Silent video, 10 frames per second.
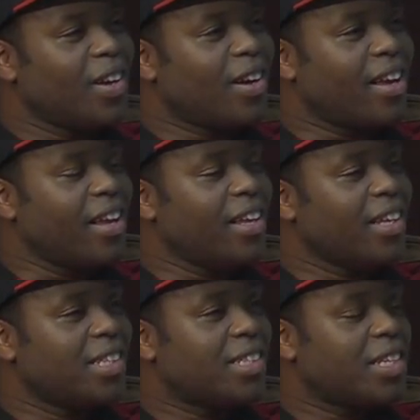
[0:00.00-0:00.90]
Okay,
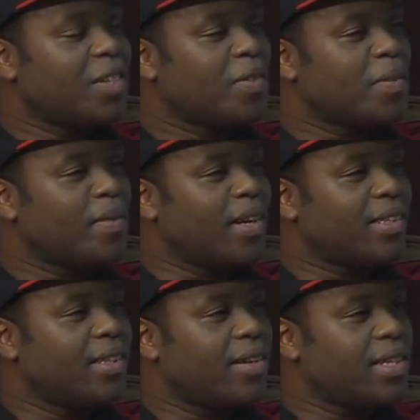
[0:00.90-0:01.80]
it started from
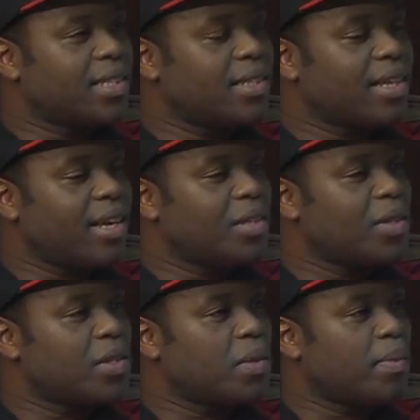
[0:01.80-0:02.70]
the Rising Sun. It
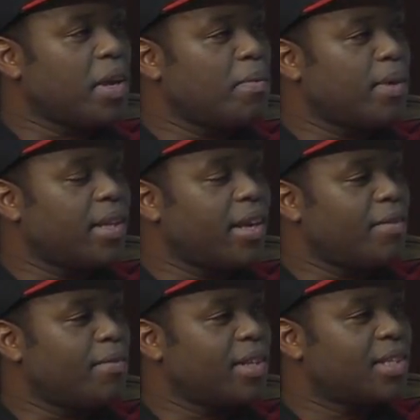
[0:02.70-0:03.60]
was on the paper, the
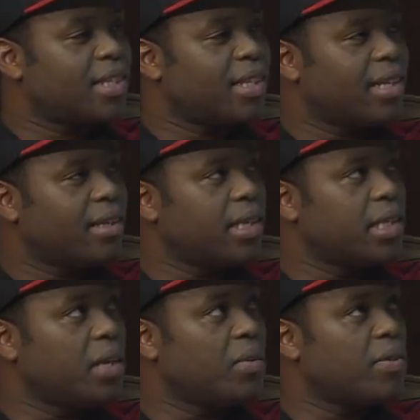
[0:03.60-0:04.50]
advert,
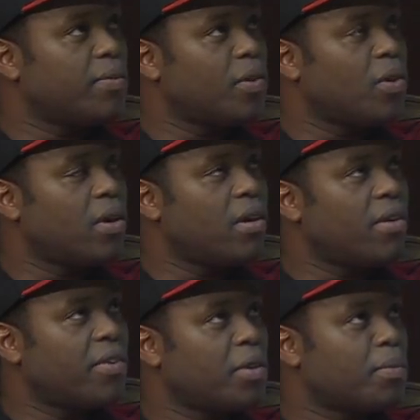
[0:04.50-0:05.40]
that they're looking for
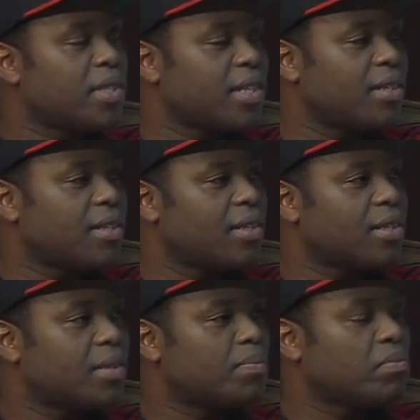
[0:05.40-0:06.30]
radio
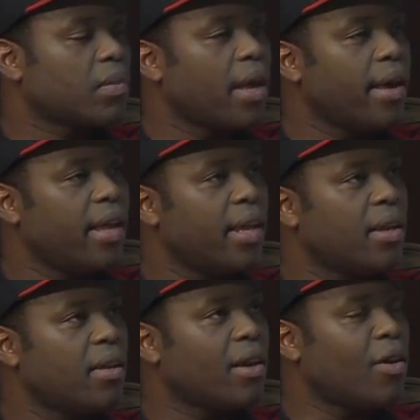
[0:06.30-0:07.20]
presenters.
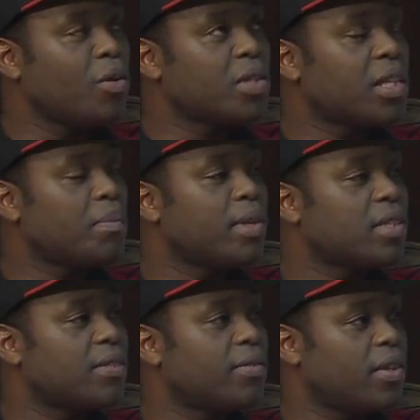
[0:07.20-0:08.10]
And I always had a
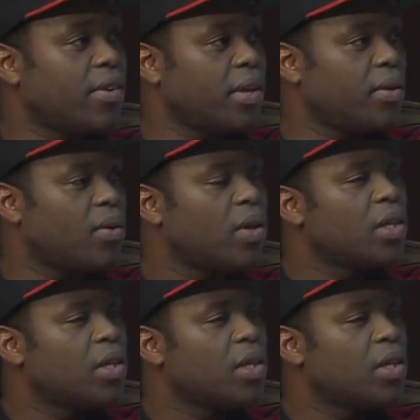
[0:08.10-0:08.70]
passion for the radio,